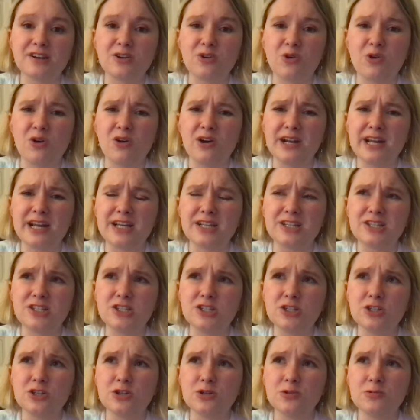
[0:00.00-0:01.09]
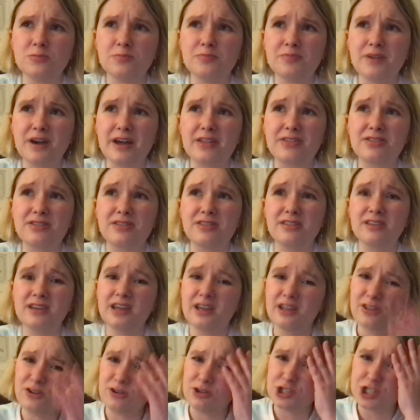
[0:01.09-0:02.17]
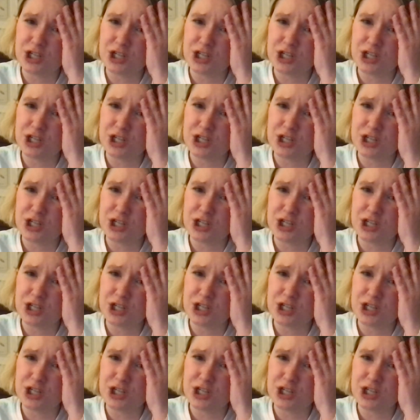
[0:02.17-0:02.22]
According to, either